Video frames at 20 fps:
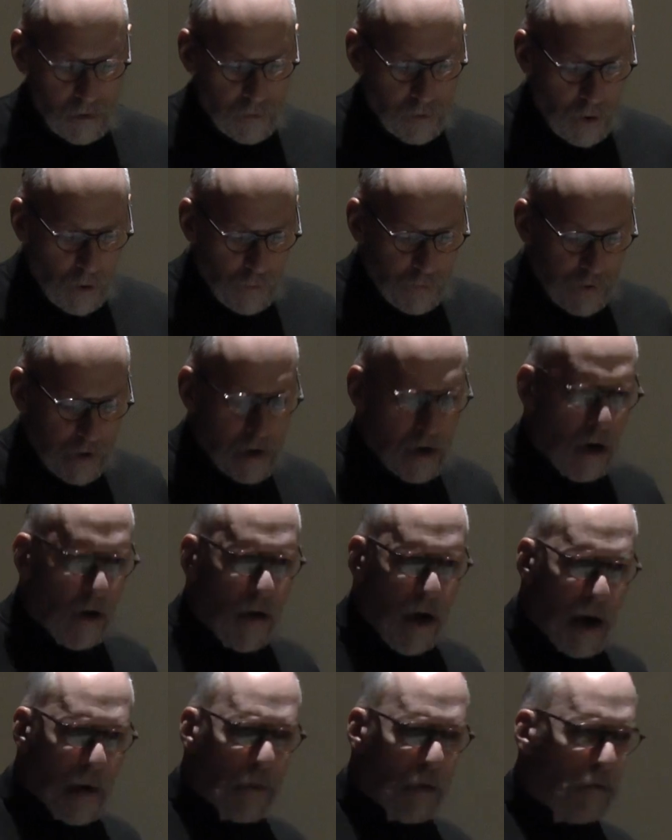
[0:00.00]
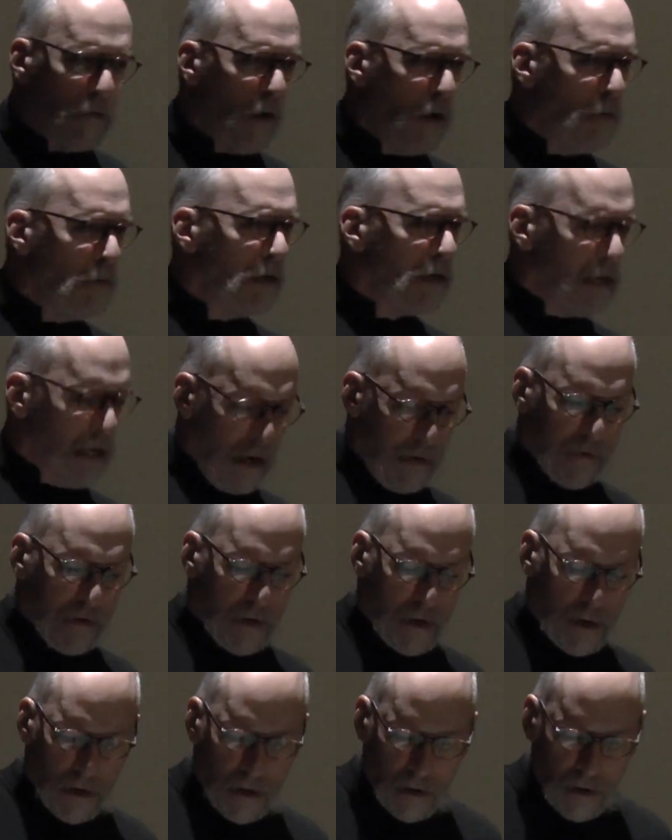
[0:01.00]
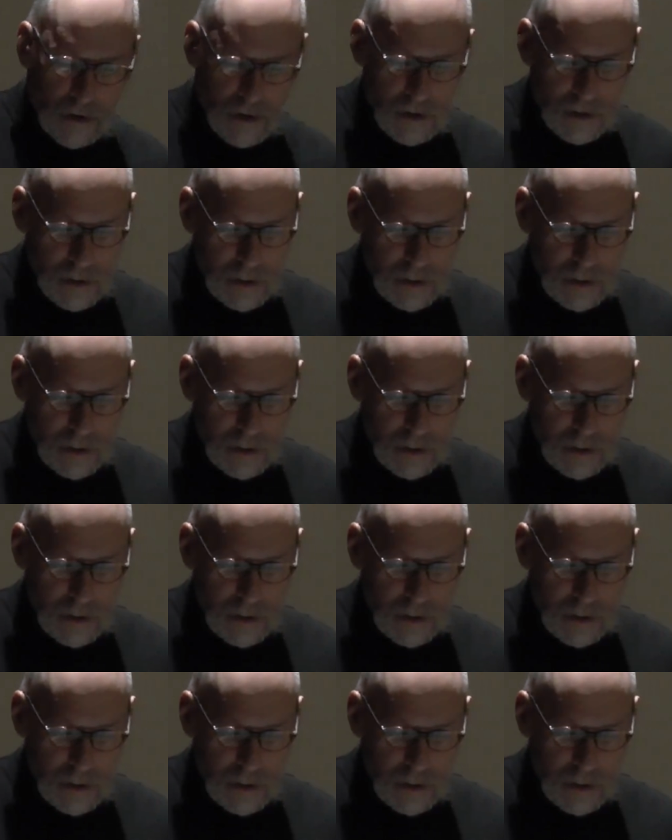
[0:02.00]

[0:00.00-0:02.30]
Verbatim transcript: Don't they know I'm the Roman governor?